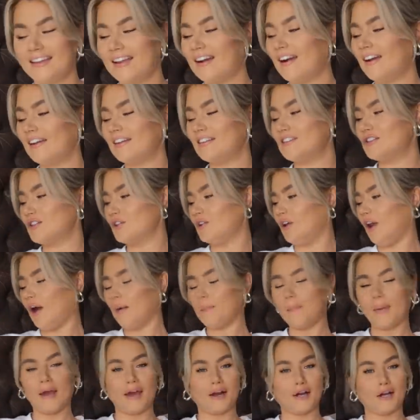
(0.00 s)
think I can do a
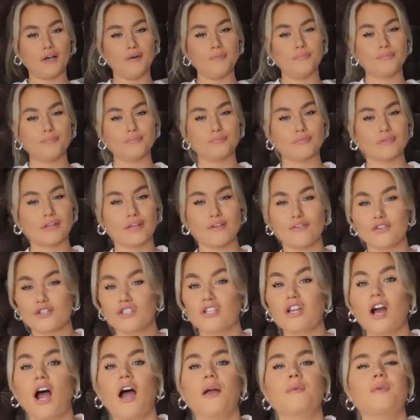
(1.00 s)
lot better. Give
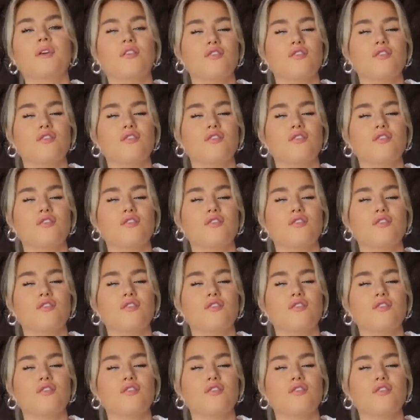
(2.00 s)
us time.